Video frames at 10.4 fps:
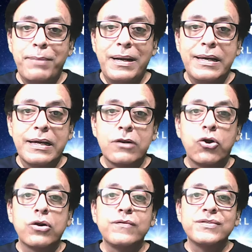building a
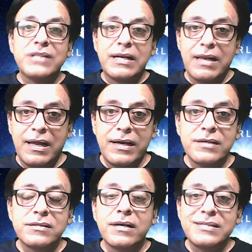lot of
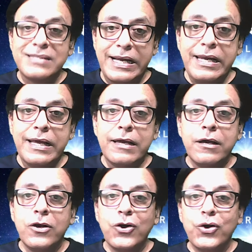satellites. They're sending,
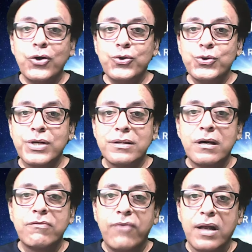using
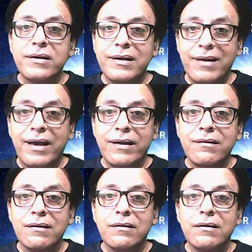their Falcon
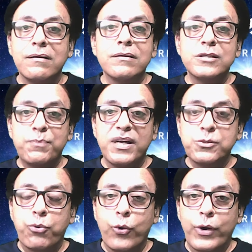9
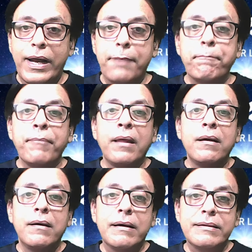space program,
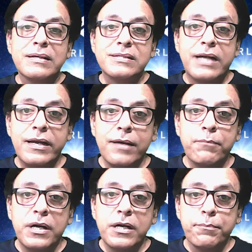they're sending
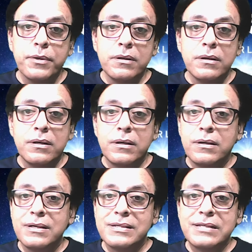
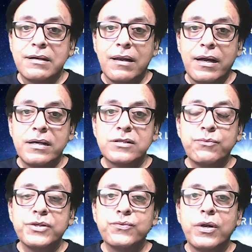multiple satellites
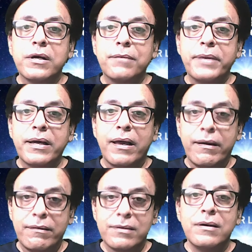which will
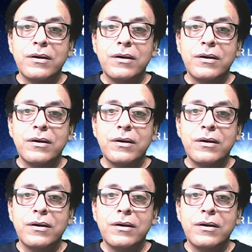communicate